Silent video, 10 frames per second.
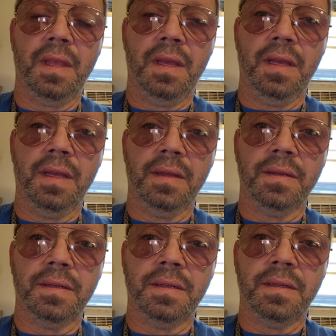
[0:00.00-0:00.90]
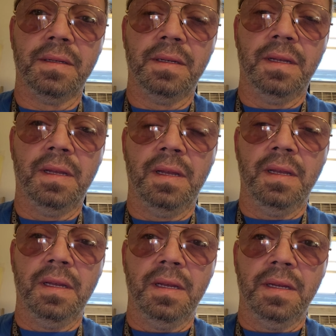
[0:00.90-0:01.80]

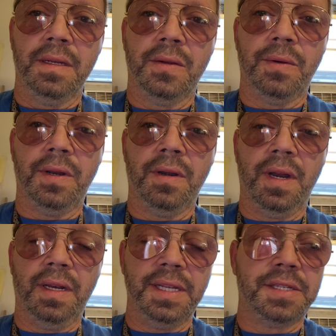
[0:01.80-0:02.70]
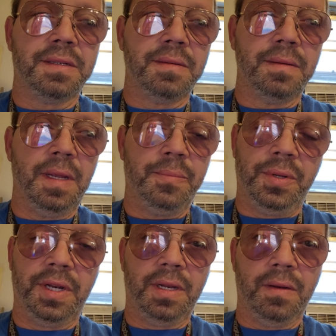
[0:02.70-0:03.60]
uh, career. At least it
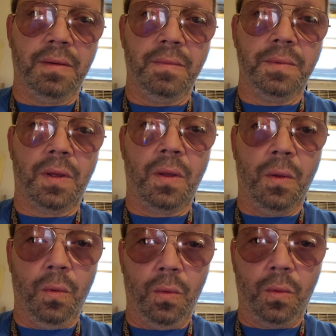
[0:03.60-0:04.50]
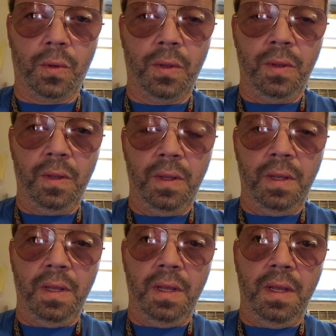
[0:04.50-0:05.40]
put it on hold.
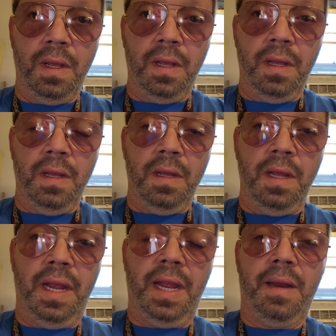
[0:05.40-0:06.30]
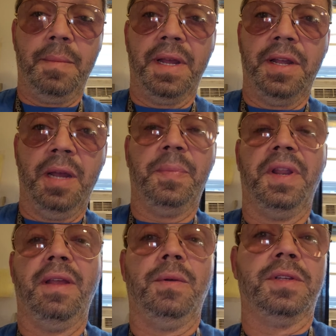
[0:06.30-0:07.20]
And my
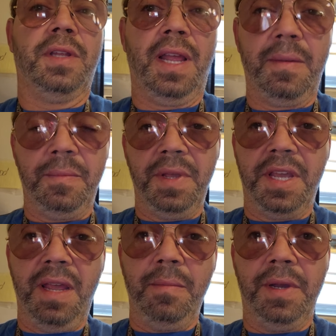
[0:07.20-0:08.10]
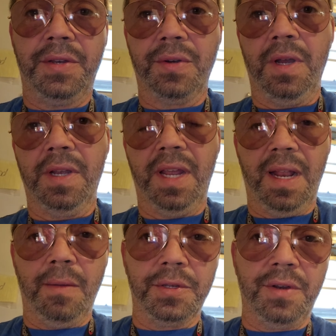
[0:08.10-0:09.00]
company was letting me keep my truck, and
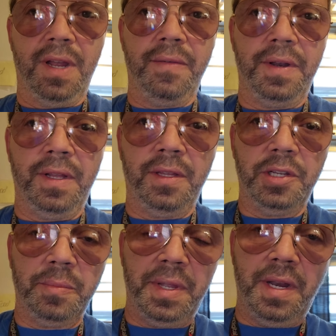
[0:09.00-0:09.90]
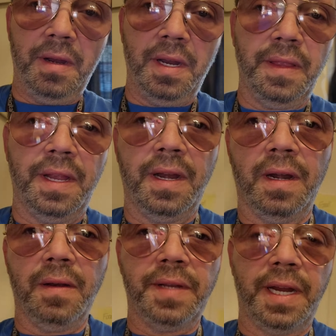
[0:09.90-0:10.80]
I was driving a little bit here and
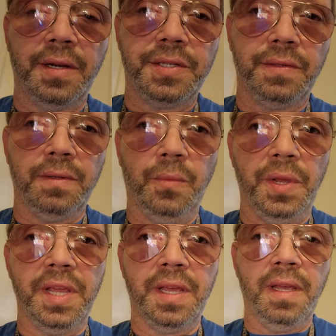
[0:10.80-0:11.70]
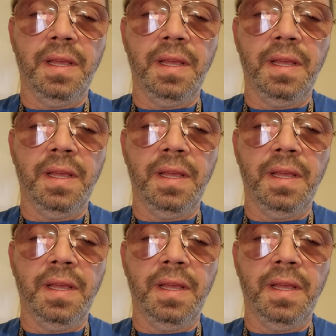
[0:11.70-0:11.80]
there, day or two a week,